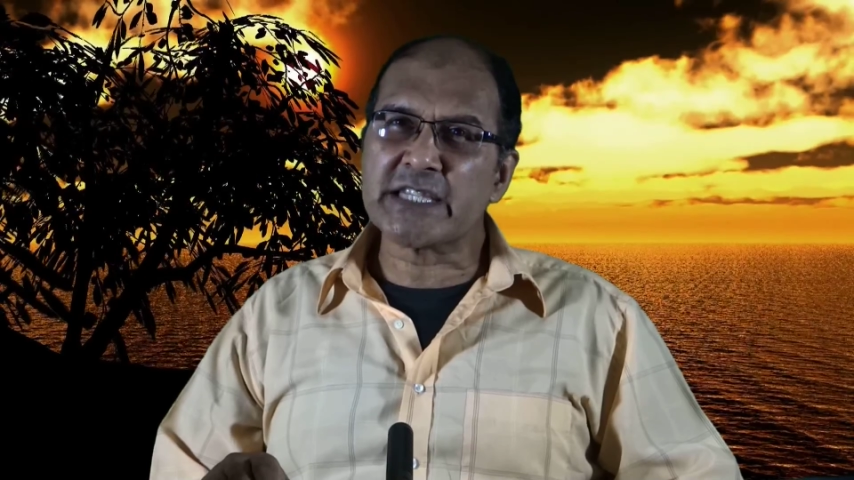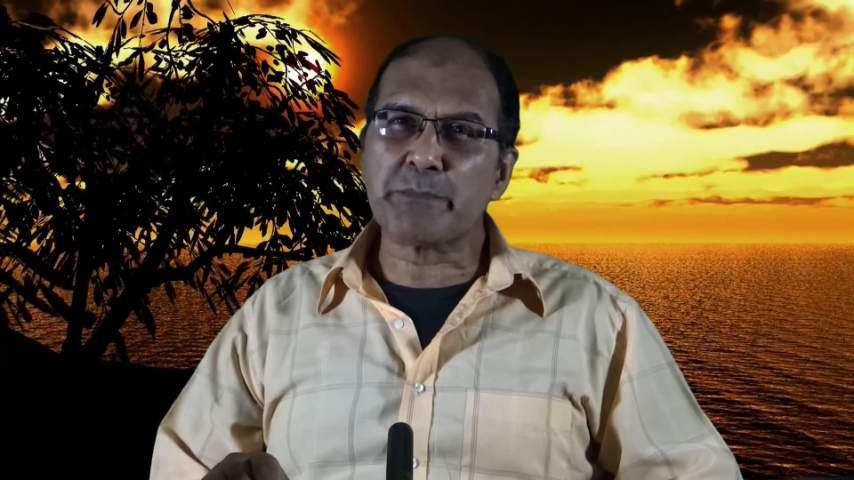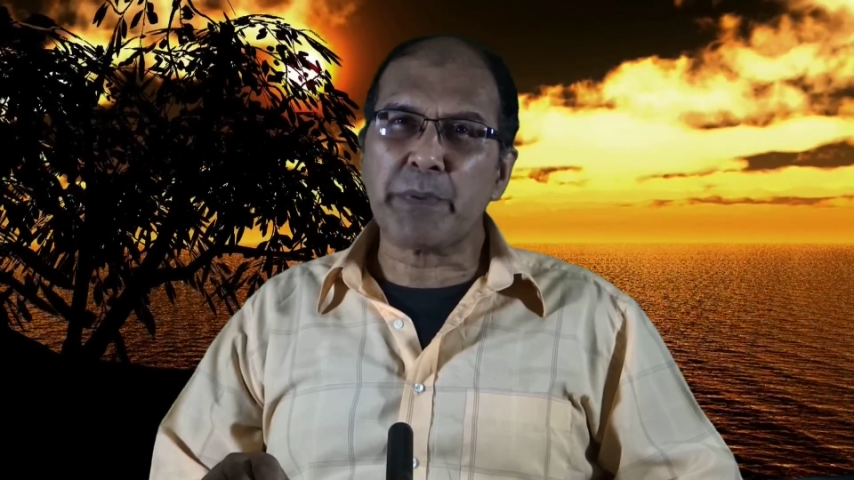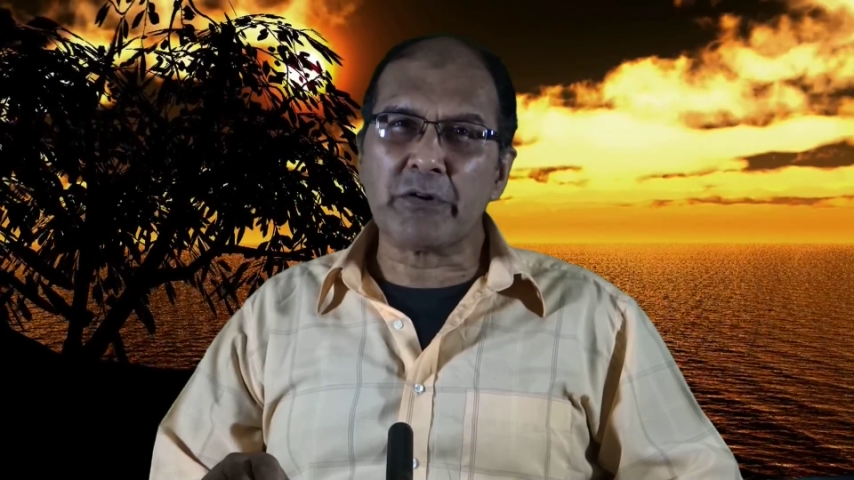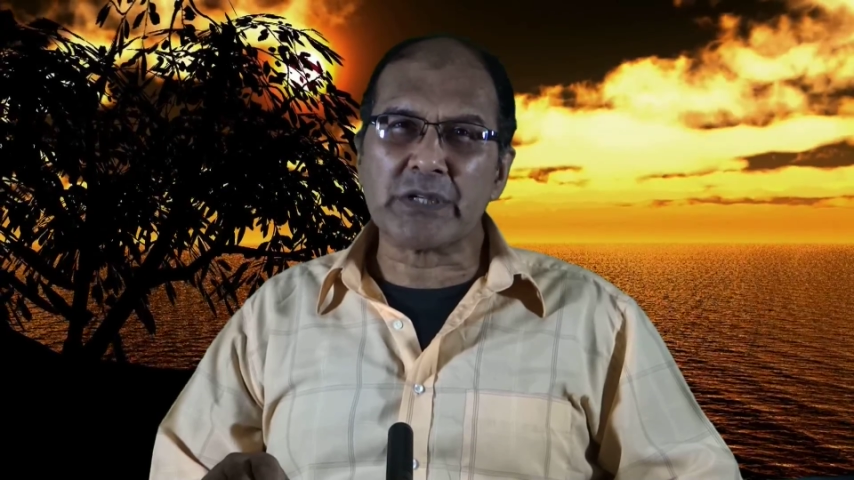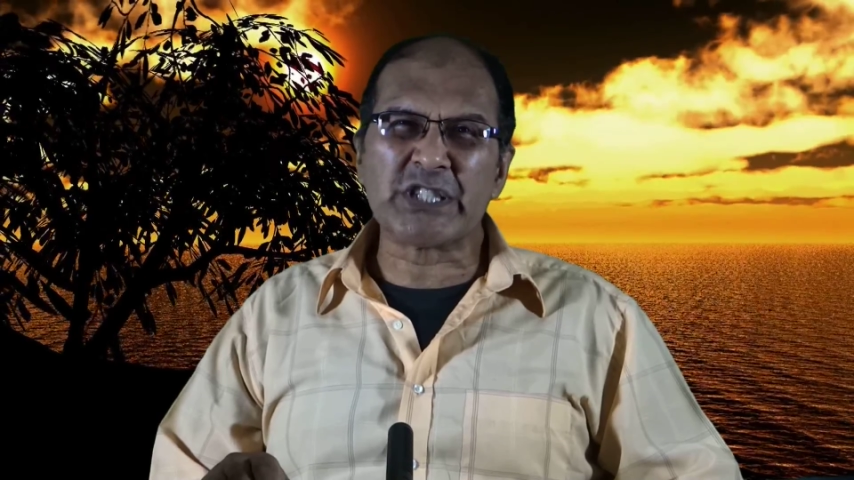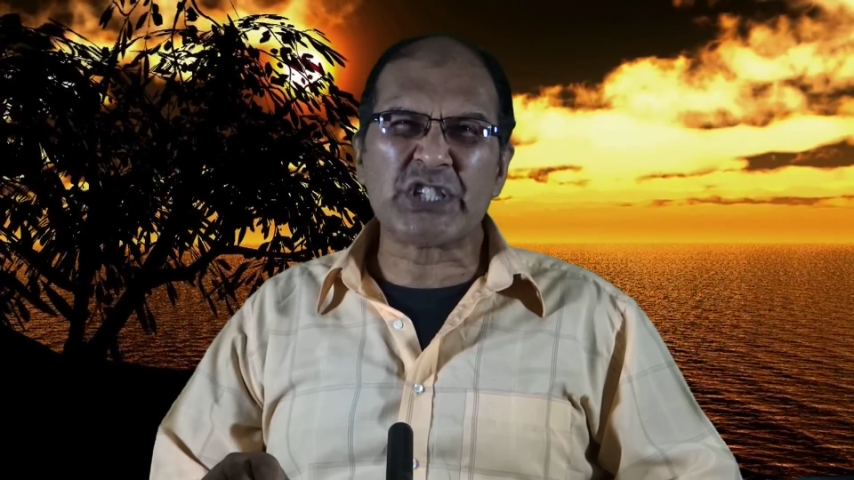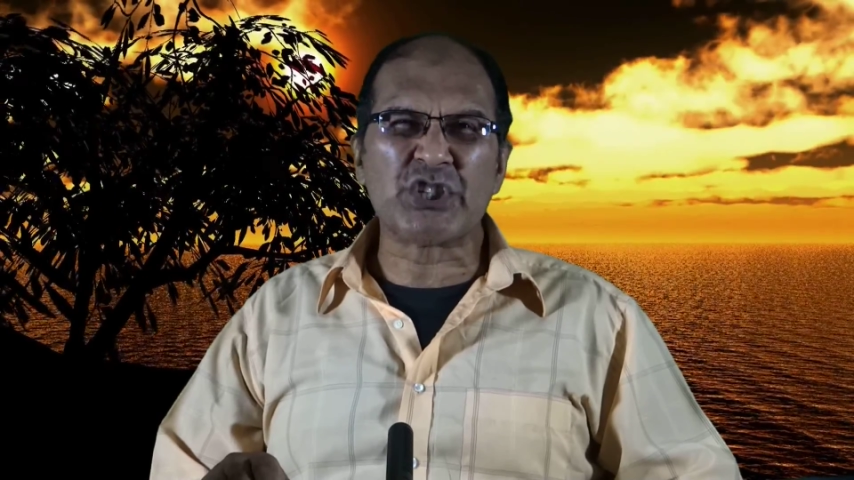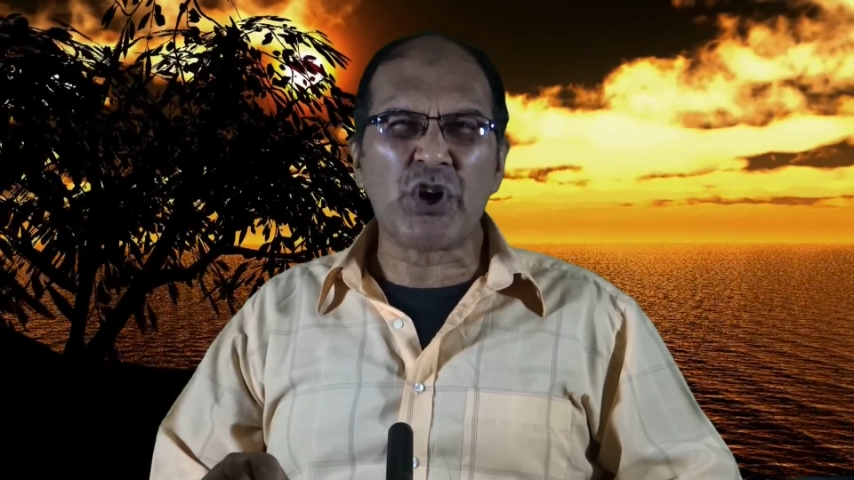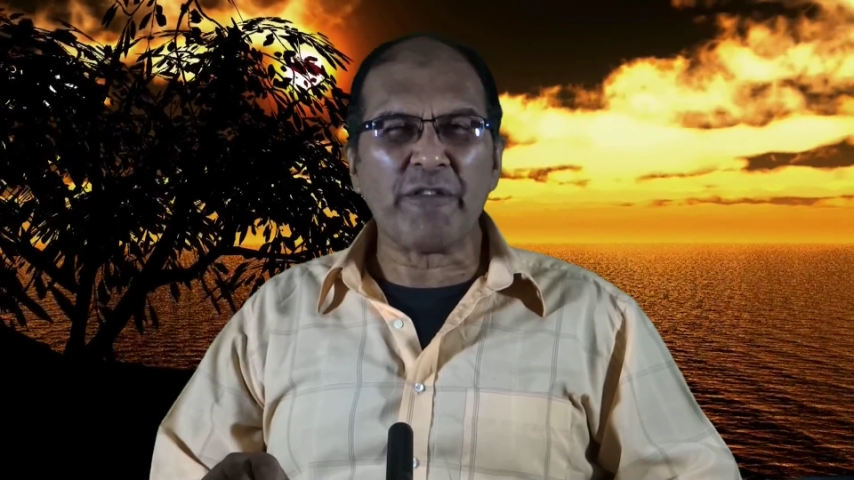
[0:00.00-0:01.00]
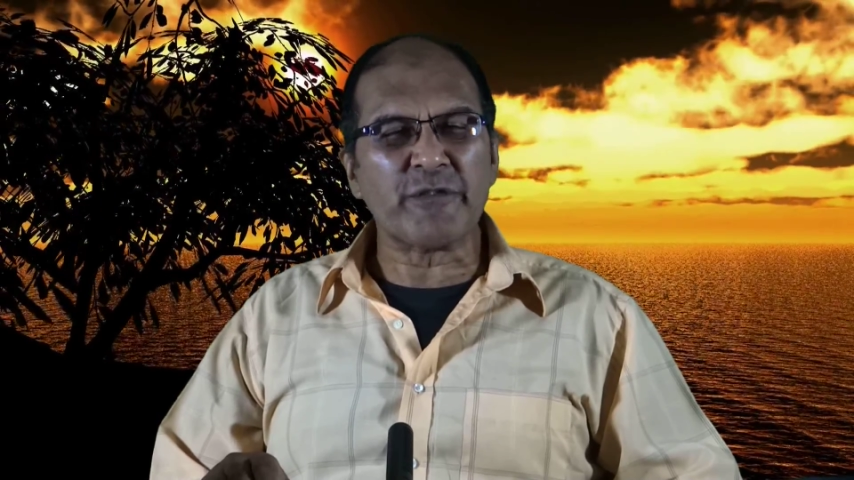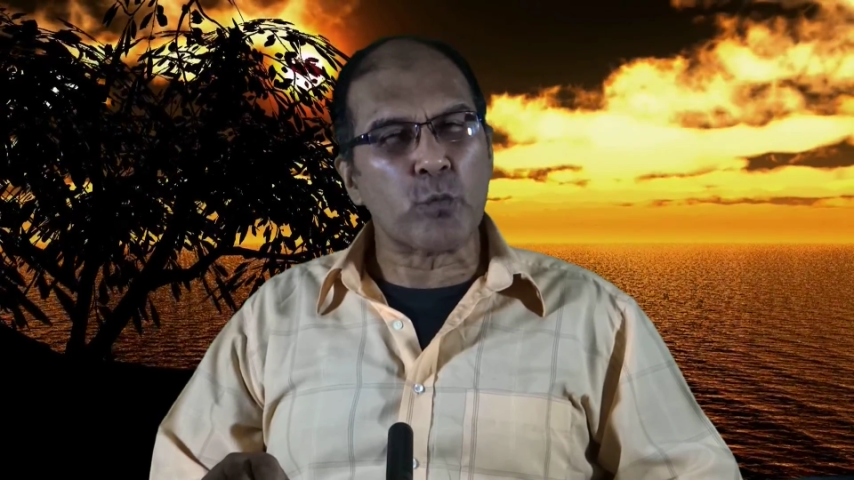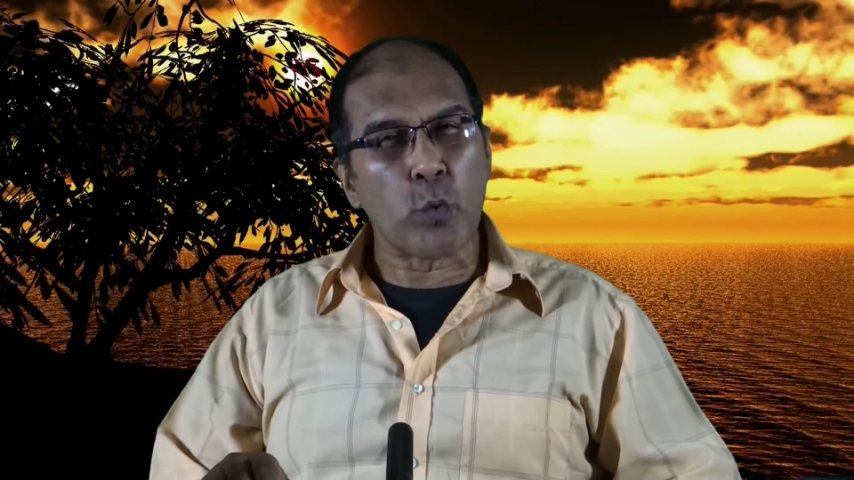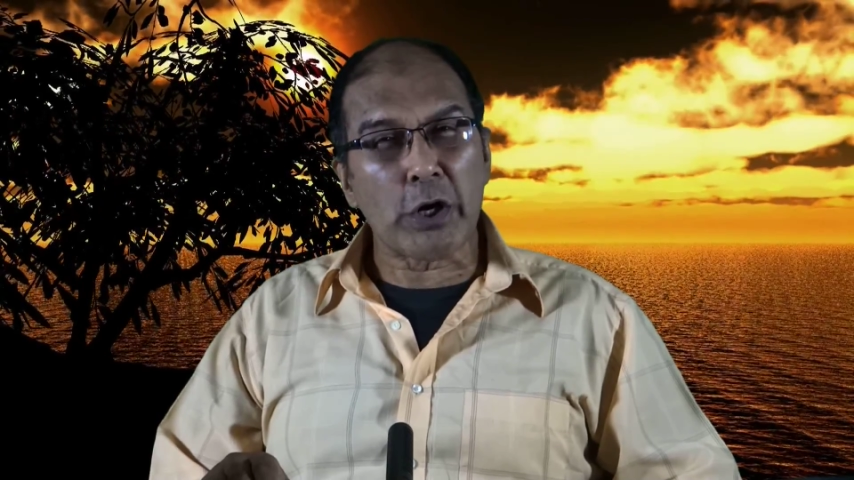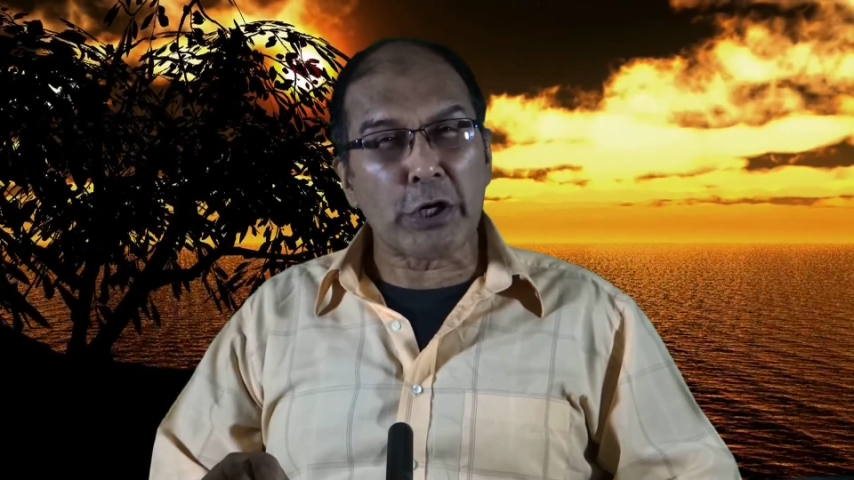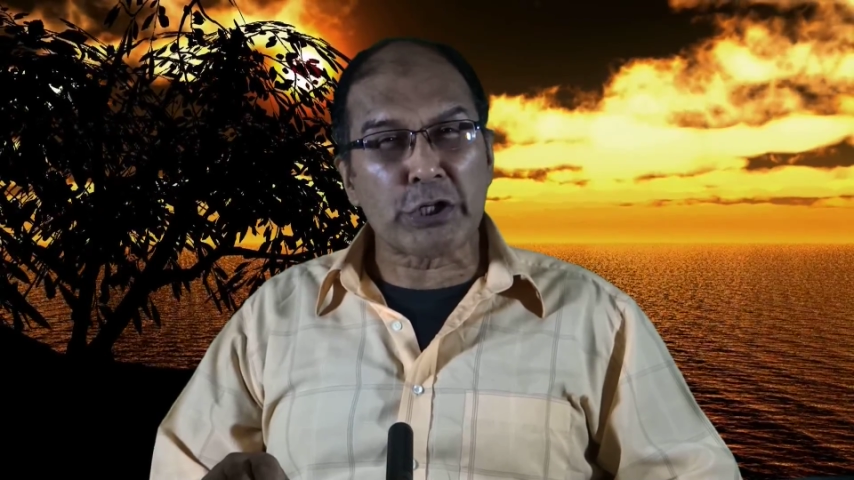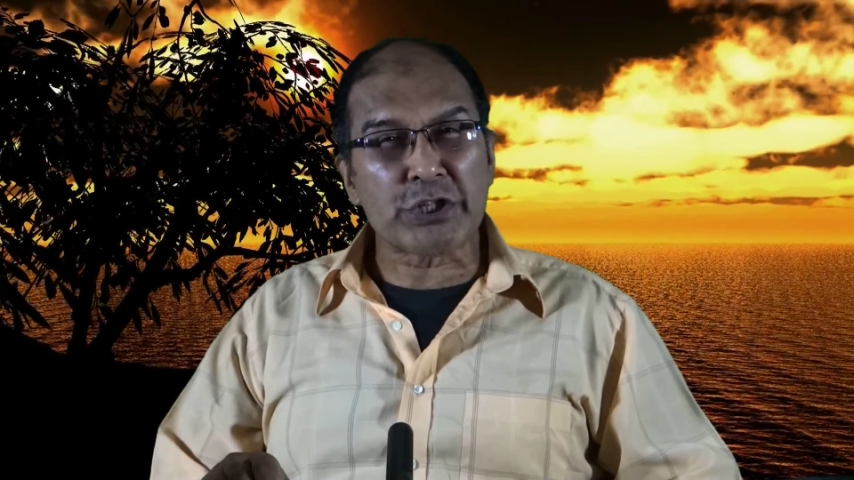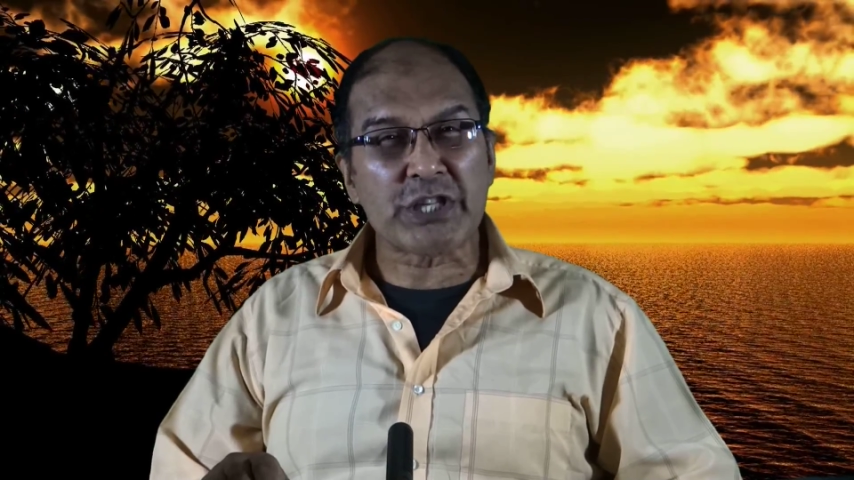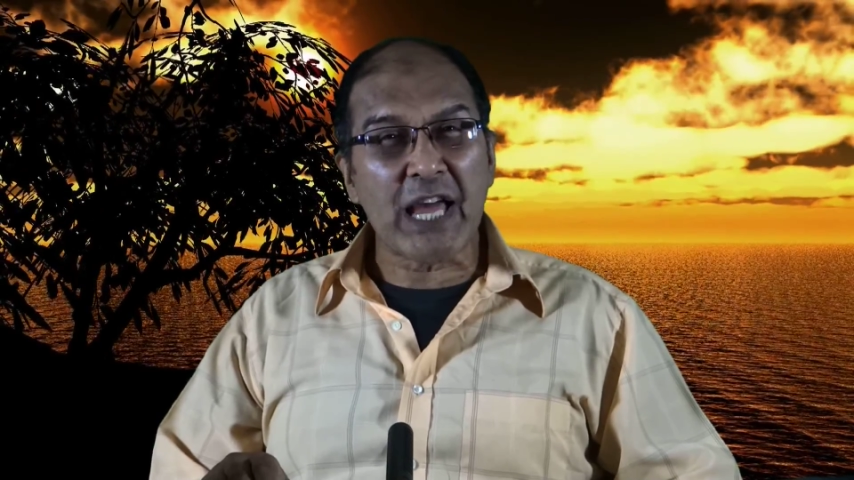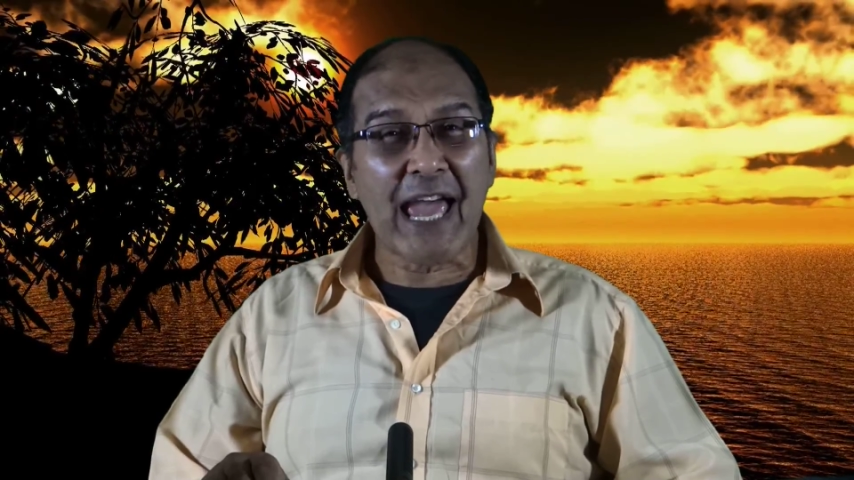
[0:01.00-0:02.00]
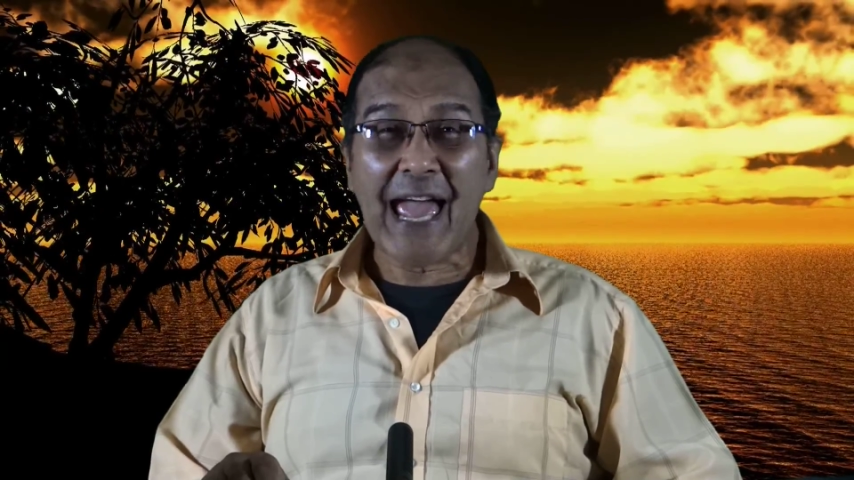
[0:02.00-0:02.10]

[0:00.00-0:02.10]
Spirit's soft words